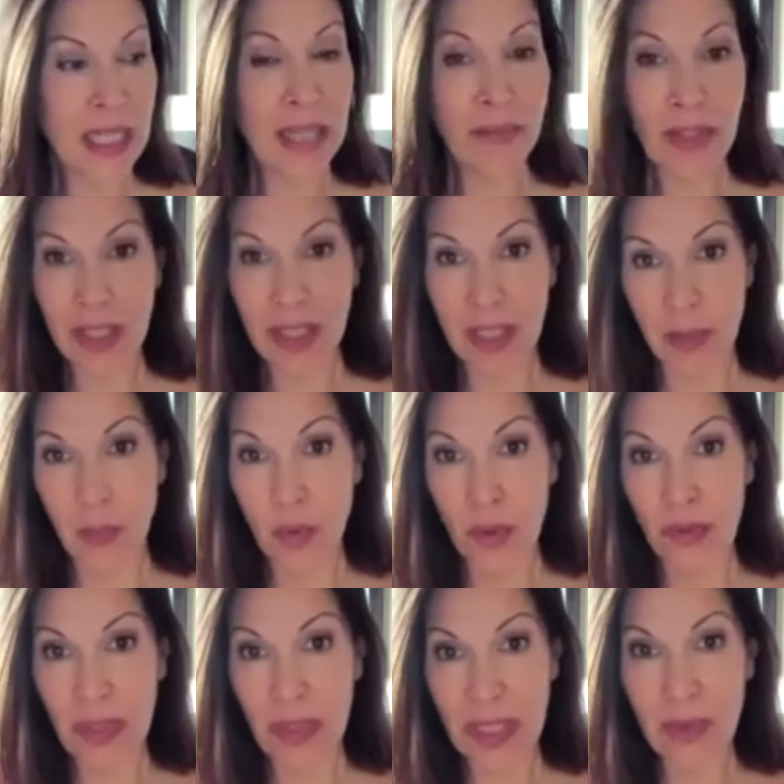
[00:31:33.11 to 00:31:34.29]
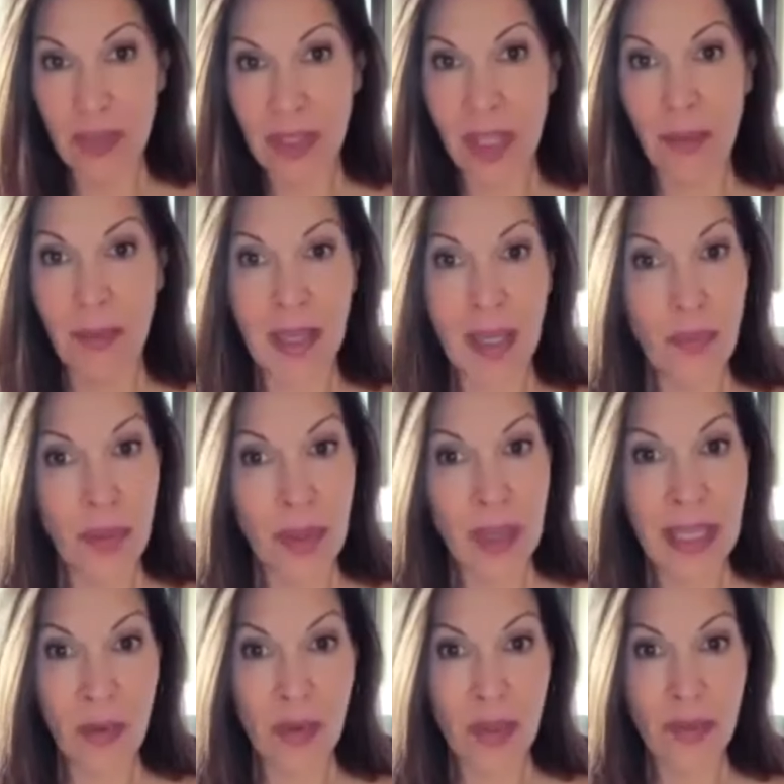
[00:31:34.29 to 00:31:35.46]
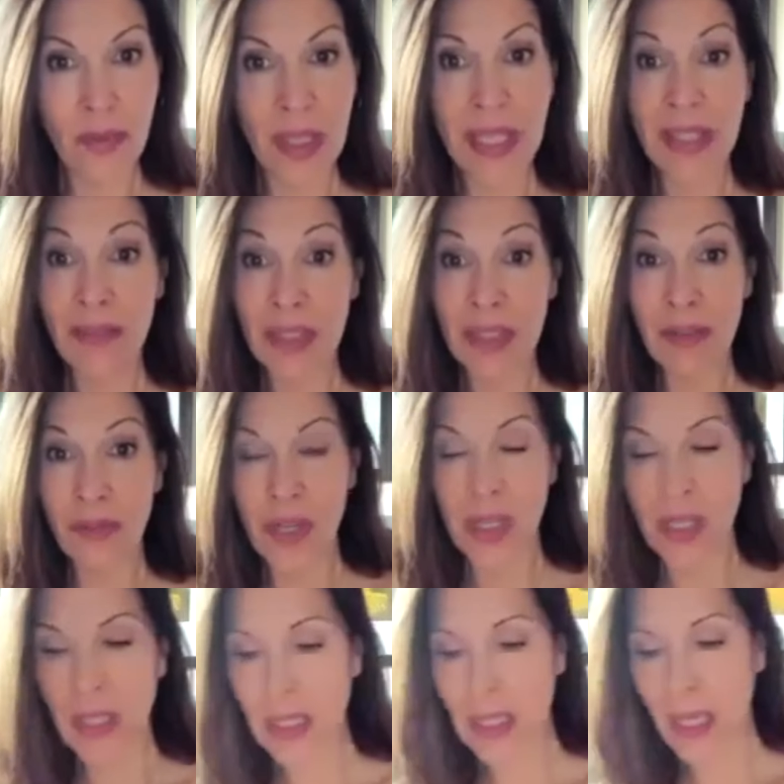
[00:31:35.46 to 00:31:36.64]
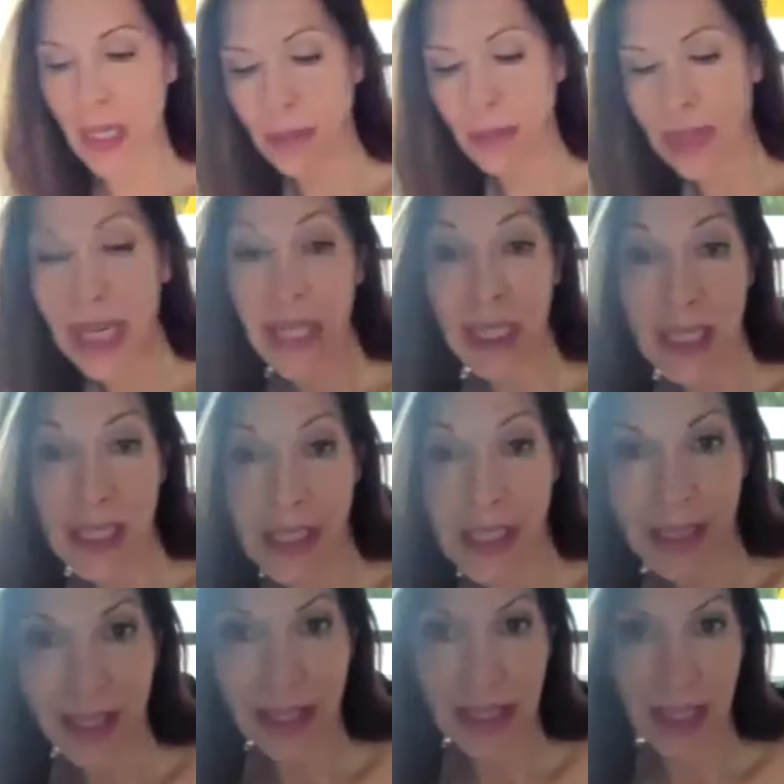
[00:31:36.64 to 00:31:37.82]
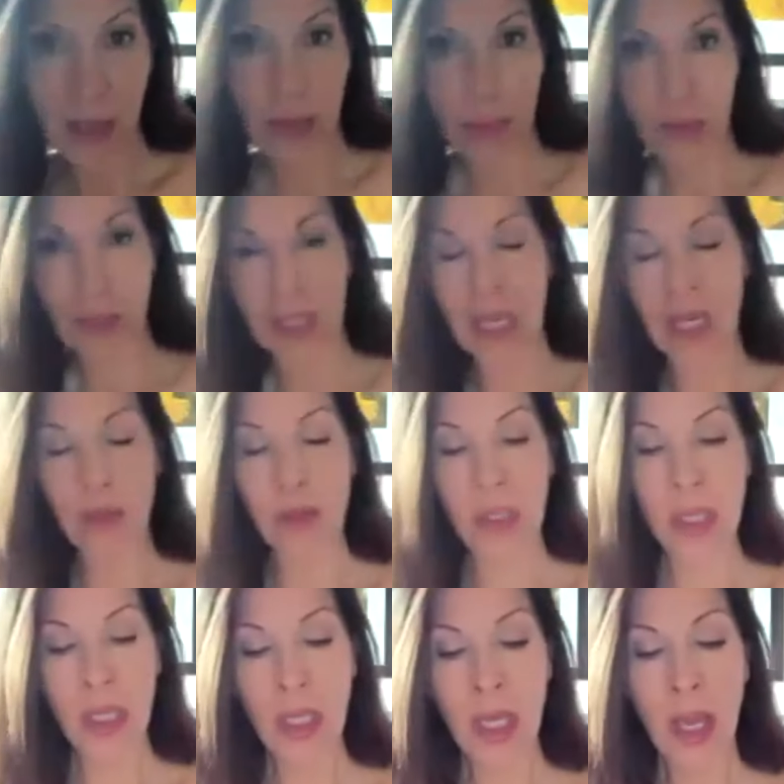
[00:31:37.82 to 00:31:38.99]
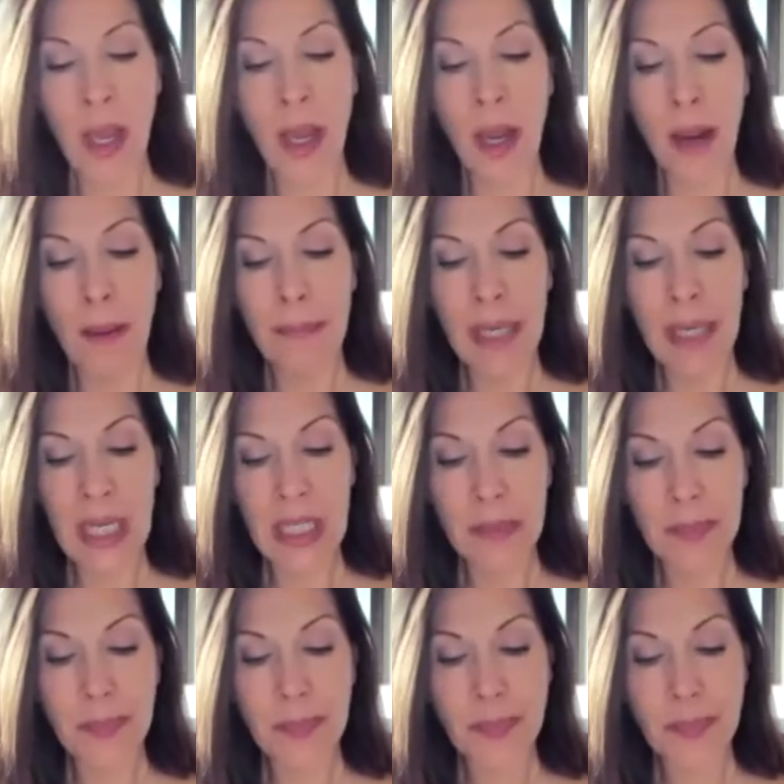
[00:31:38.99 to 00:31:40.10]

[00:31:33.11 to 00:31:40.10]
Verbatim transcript: I've got some more videos coming up with Language of Light of different um, dialects that I'll be putting out. But